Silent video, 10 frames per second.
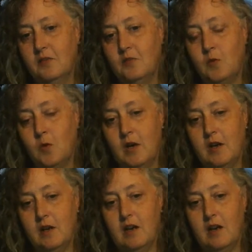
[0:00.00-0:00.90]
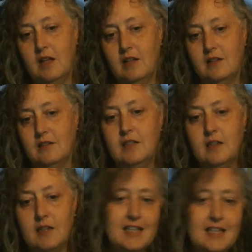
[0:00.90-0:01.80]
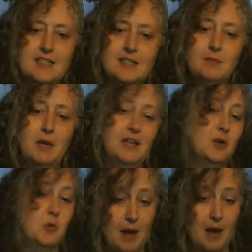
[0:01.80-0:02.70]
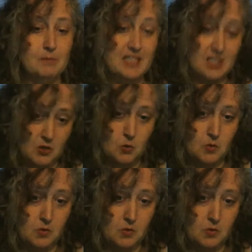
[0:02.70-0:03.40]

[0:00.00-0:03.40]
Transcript: for little things that make you happy too.